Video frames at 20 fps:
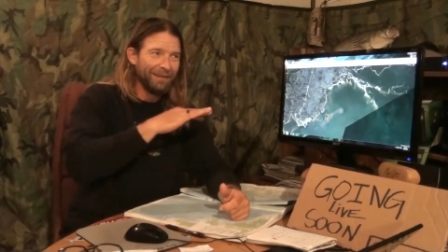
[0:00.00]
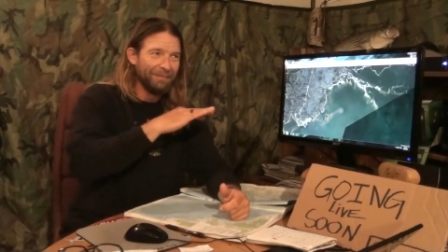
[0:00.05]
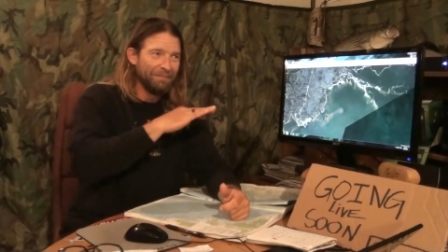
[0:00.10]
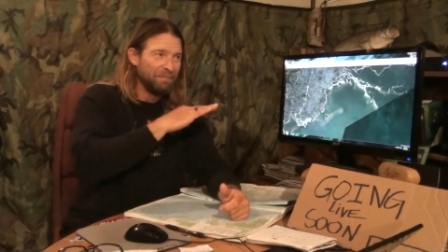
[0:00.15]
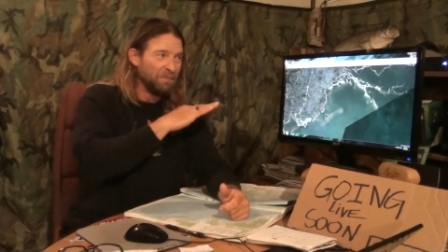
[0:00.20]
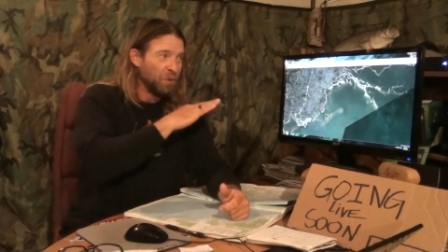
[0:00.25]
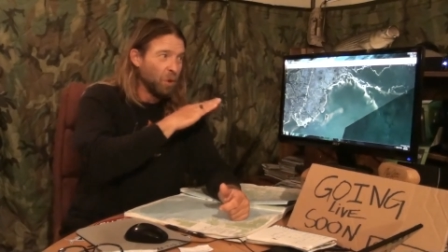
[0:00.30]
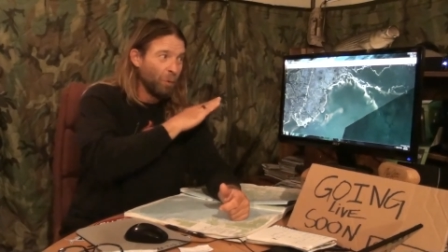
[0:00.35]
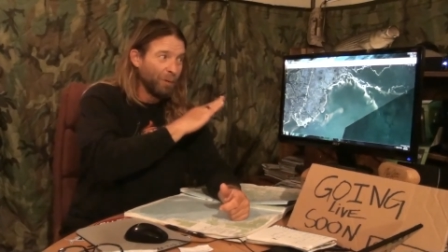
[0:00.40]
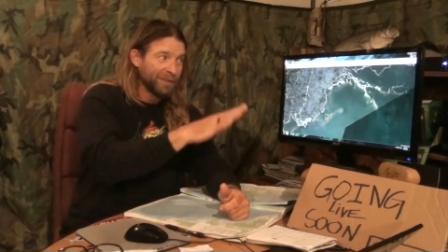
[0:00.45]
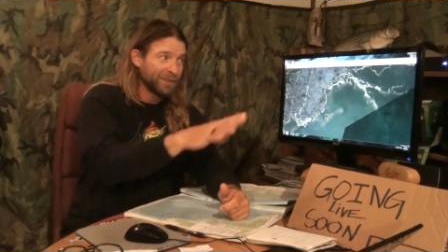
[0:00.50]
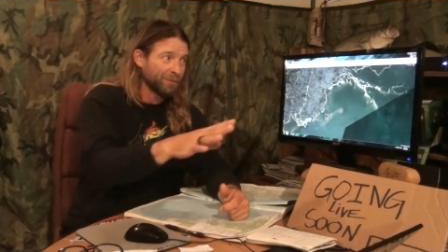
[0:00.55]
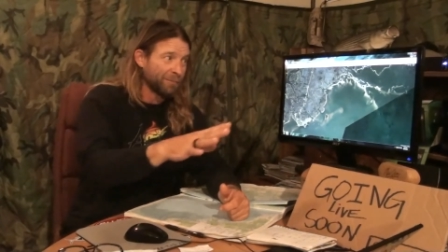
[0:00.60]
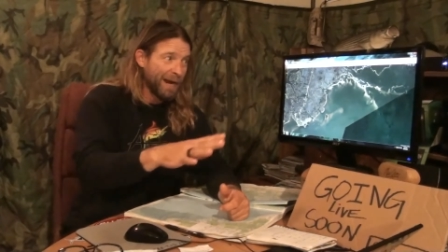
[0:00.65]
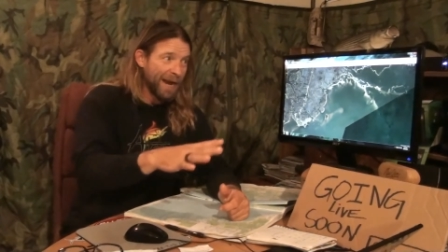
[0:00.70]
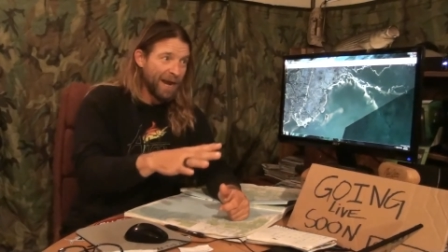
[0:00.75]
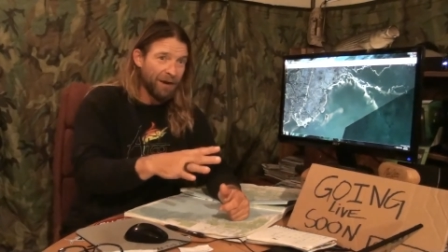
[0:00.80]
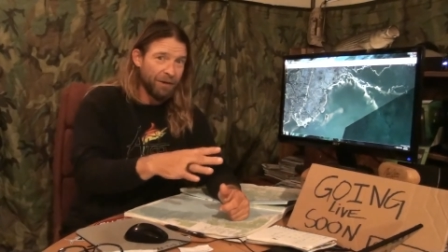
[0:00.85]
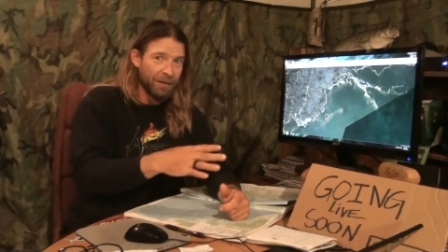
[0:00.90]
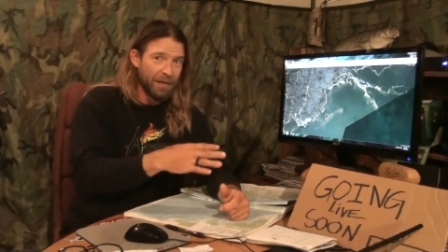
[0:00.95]
No one's
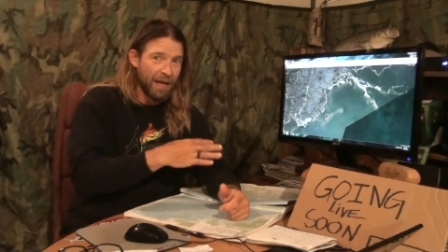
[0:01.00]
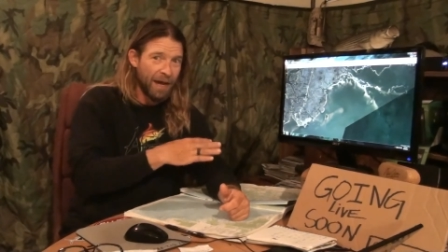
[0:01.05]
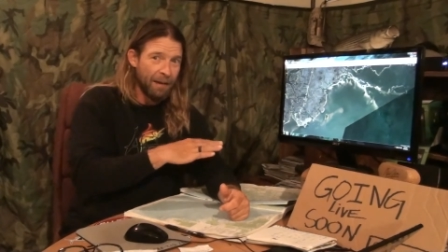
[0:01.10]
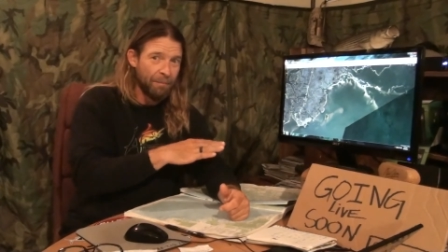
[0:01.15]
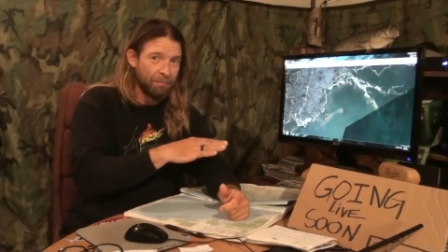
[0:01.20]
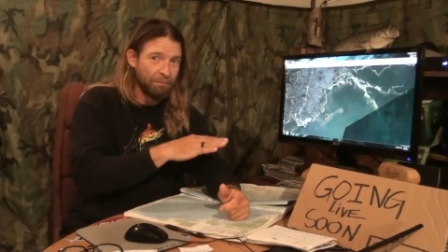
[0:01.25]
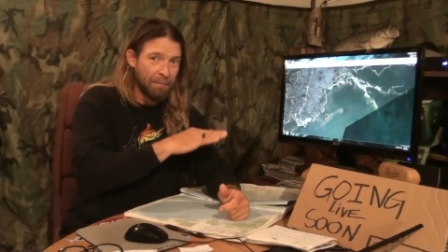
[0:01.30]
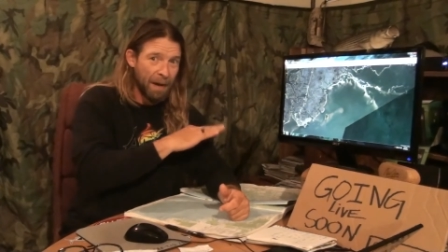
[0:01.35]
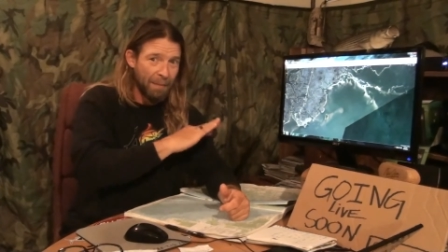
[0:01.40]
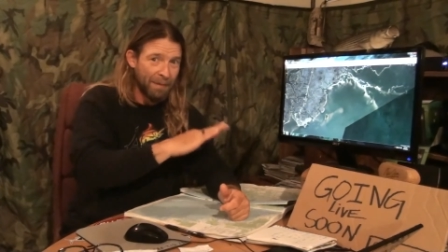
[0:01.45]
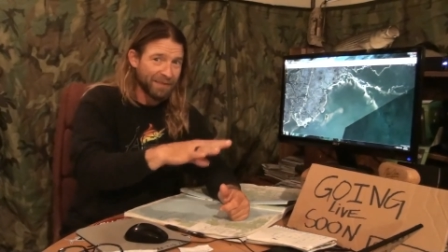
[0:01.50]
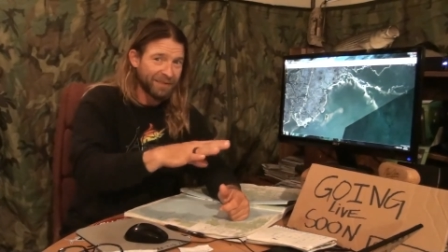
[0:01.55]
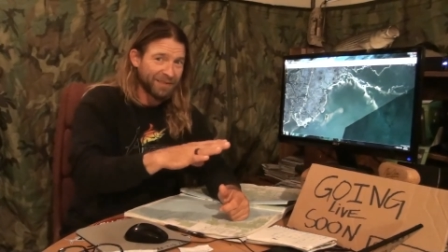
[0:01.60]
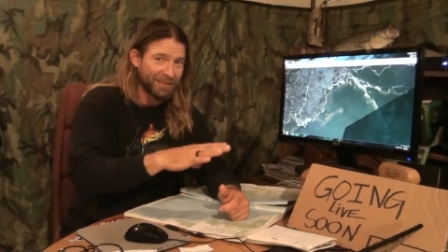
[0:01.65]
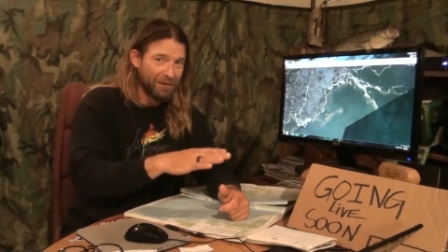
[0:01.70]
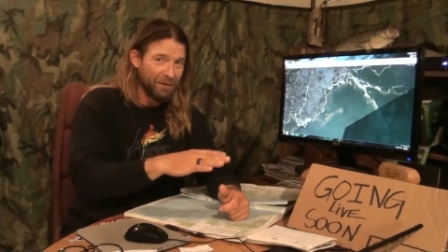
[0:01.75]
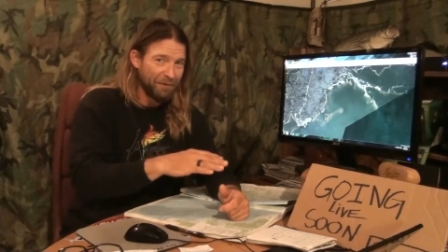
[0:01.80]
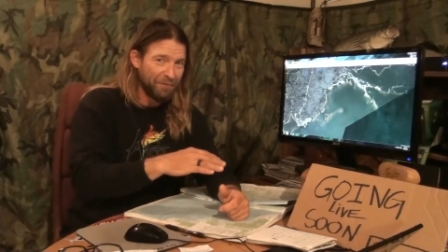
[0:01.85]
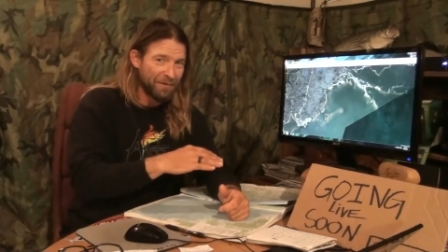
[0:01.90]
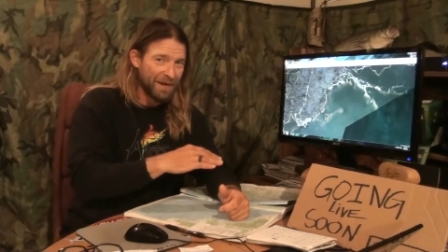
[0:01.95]
around. I'm by
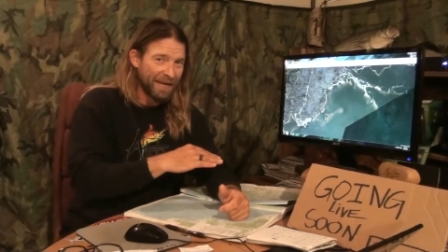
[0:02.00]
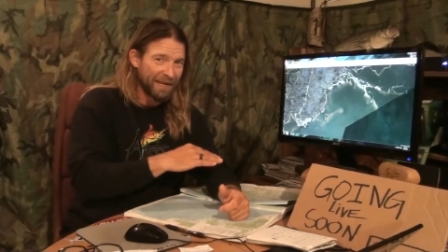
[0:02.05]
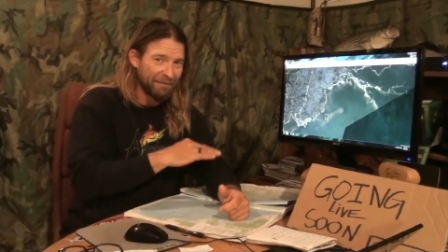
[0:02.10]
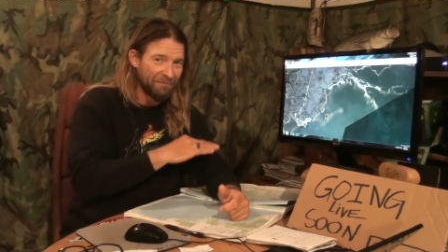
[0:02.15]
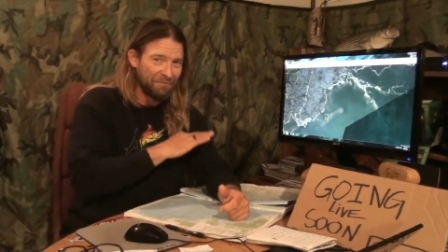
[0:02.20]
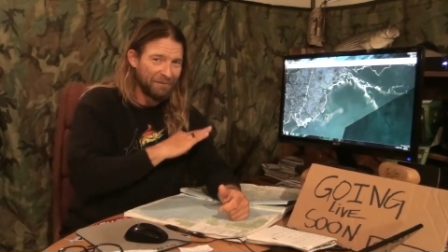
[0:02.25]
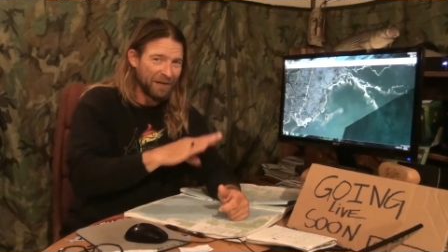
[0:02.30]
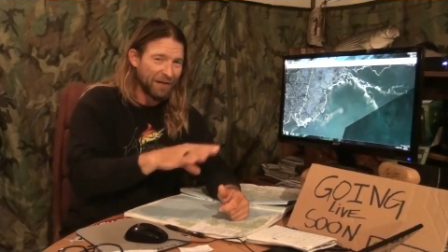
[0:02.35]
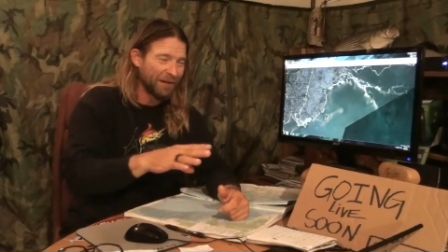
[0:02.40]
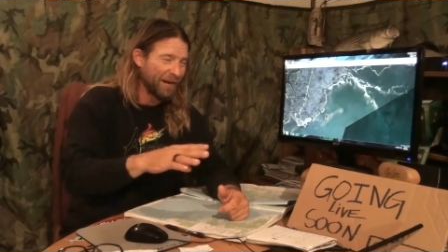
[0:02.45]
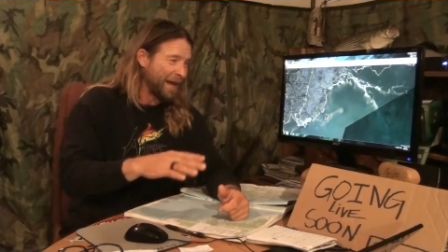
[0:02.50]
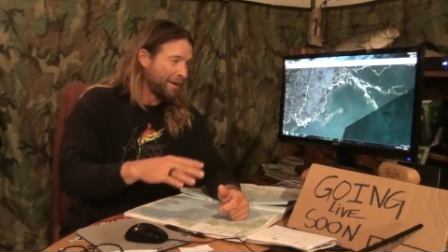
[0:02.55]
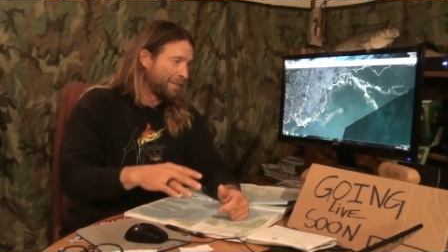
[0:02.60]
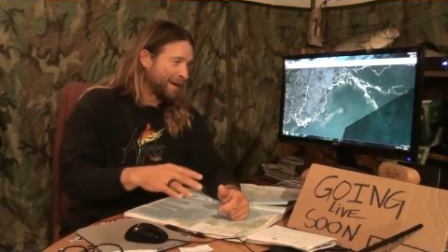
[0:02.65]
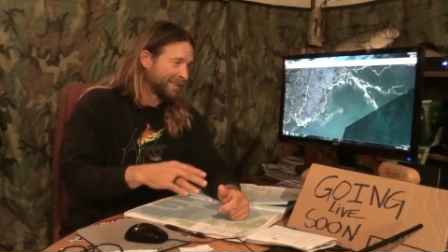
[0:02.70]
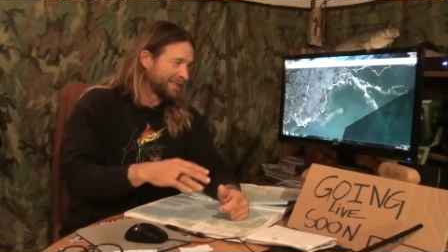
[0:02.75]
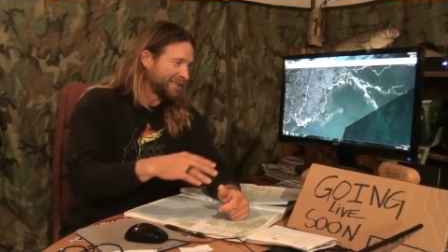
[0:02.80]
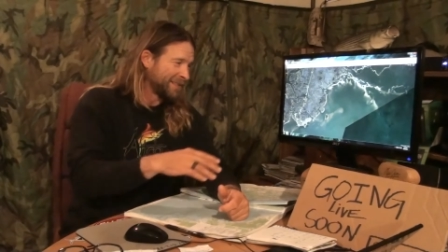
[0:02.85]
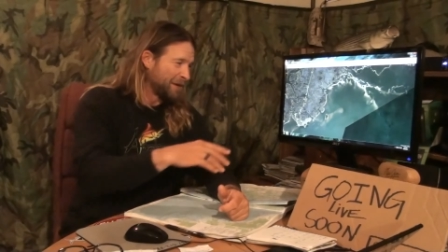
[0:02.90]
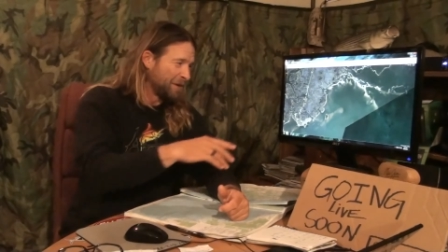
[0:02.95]
myself. I can figure it out
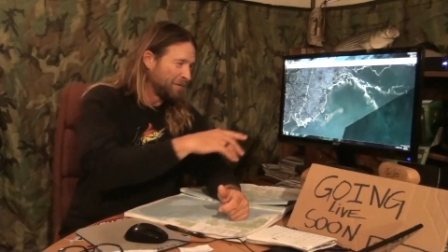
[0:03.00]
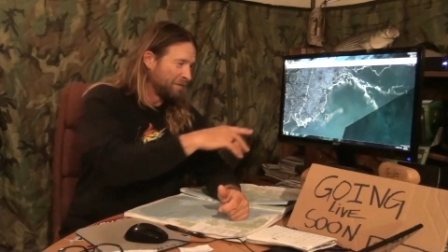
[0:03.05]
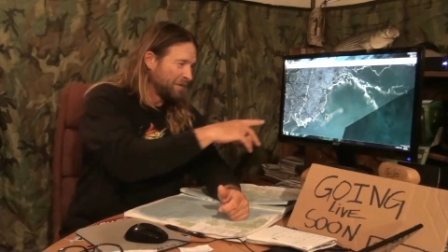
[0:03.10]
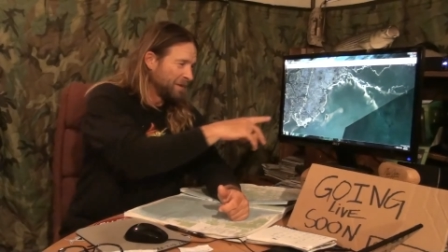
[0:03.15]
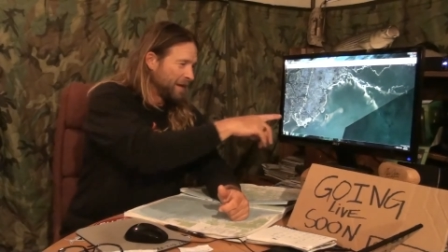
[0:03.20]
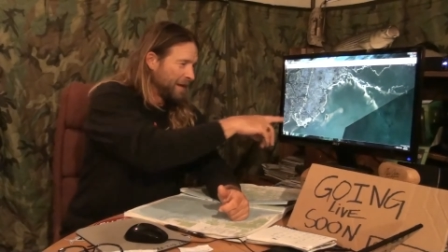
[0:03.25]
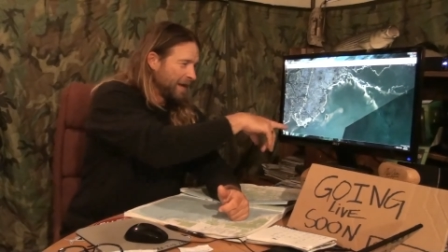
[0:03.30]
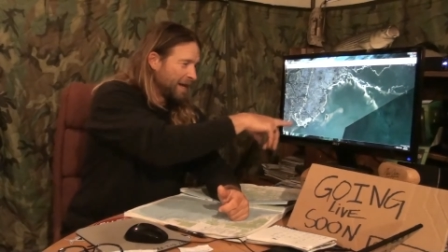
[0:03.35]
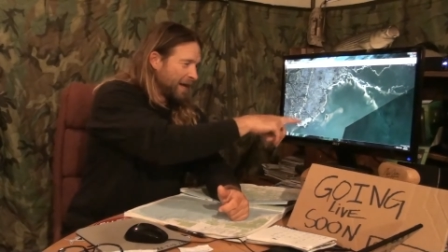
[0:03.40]
myself.